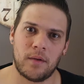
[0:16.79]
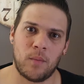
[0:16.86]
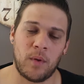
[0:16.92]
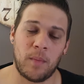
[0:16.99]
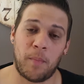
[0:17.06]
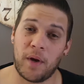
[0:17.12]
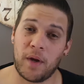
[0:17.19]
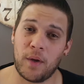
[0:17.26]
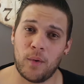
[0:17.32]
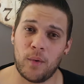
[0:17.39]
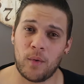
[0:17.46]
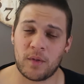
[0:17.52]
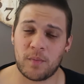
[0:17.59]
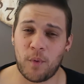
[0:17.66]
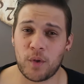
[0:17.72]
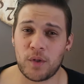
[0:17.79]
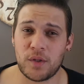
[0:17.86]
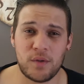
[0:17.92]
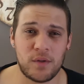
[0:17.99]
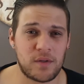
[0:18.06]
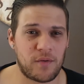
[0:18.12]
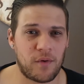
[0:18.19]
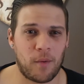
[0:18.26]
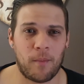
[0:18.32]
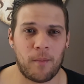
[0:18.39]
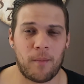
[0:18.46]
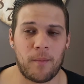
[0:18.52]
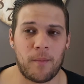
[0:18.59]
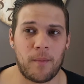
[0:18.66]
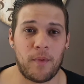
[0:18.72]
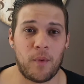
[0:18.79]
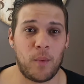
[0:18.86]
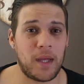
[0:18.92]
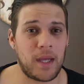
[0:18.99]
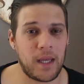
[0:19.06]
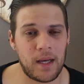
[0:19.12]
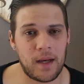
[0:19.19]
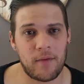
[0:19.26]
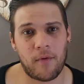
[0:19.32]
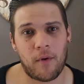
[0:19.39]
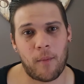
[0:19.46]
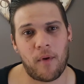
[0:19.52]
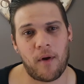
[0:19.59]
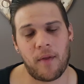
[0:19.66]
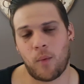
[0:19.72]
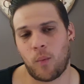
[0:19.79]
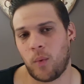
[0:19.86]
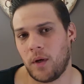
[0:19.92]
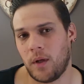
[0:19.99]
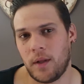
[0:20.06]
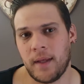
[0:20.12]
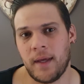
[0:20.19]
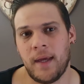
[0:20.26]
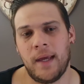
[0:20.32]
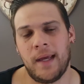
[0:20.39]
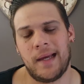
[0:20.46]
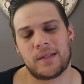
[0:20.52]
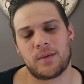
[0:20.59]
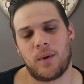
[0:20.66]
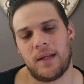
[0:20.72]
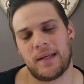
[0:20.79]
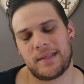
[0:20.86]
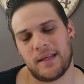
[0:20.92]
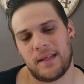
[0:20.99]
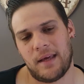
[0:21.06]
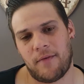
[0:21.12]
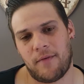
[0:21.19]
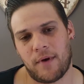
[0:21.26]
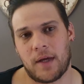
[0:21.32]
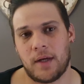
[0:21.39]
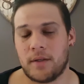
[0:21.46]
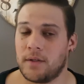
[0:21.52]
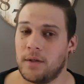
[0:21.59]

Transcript: we bring you sports news from the weekend, from around the world, as well as South Africa.